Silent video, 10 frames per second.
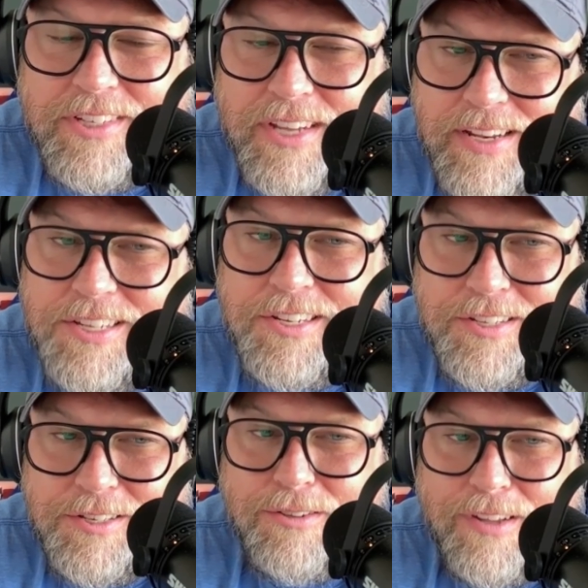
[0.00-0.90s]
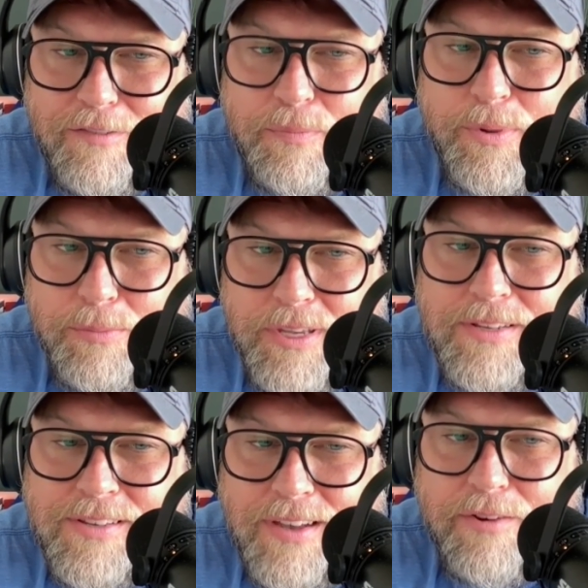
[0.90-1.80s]
Chad and Cheese do love
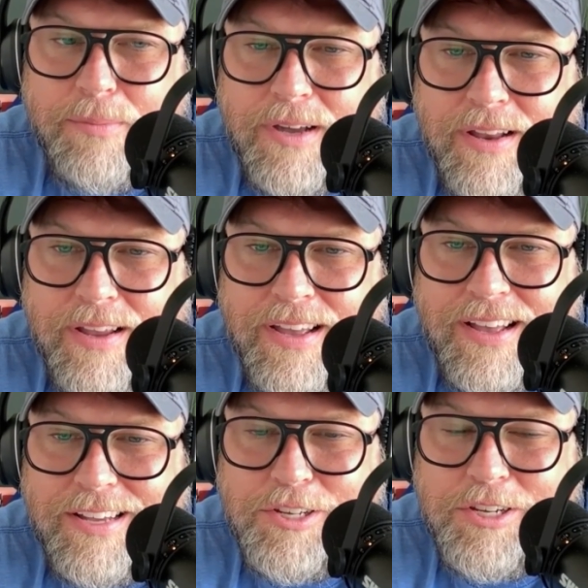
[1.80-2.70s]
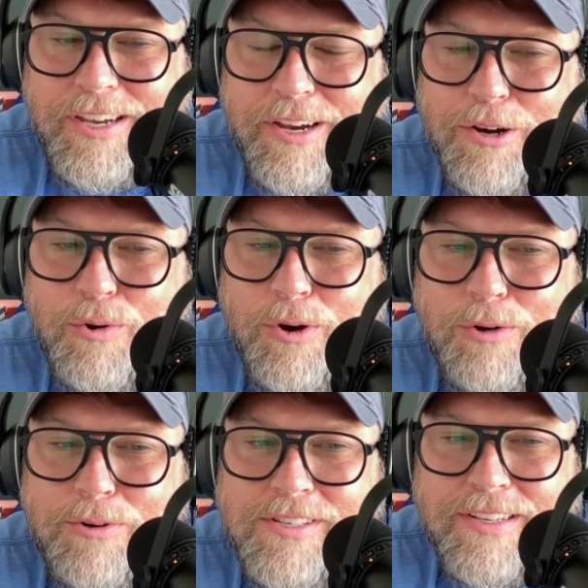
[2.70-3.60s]
boobies, everybody. Her
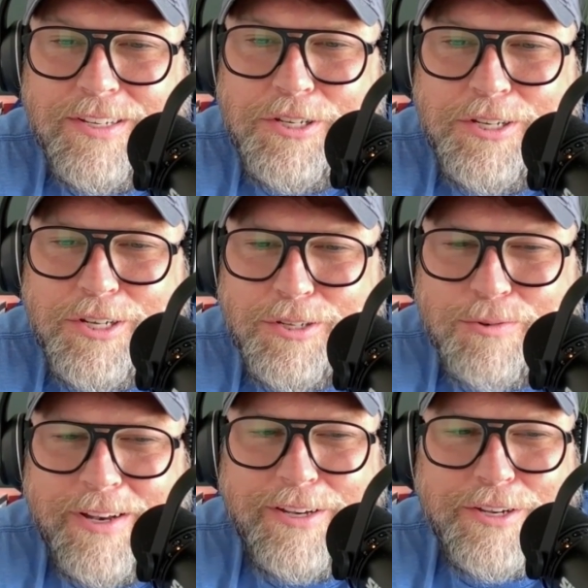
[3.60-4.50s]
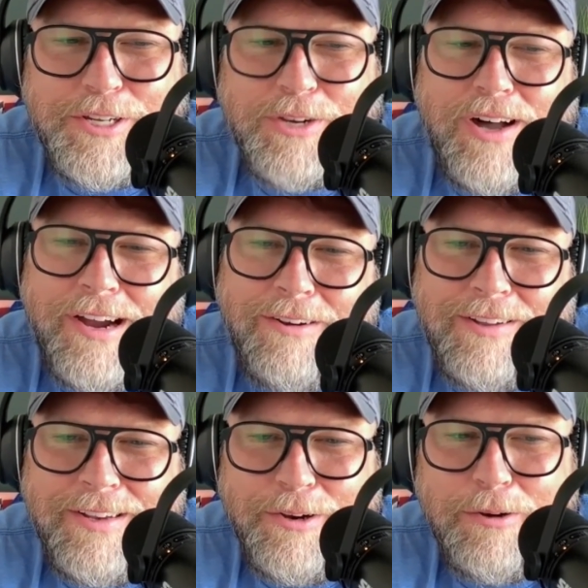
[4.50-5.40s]
quote was that she just wanted to show
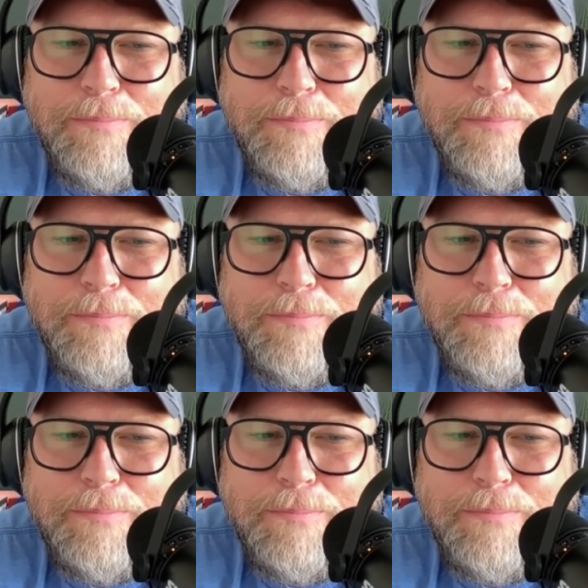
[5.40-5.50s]
Ireland her